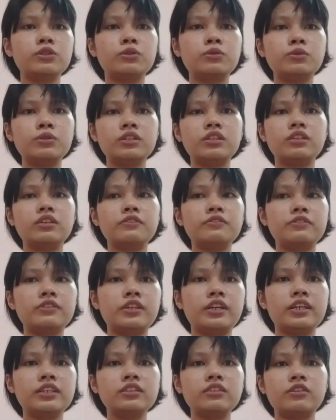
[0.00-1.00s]
two
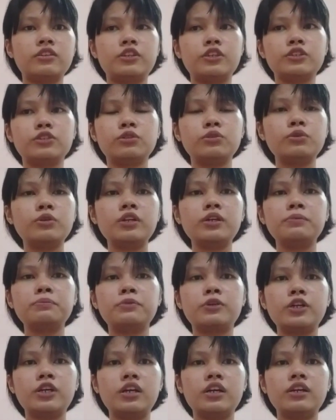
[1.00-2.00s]
different or two or
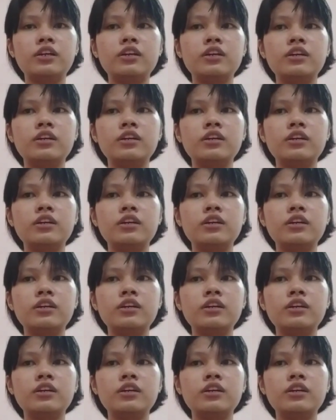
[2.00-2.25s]
more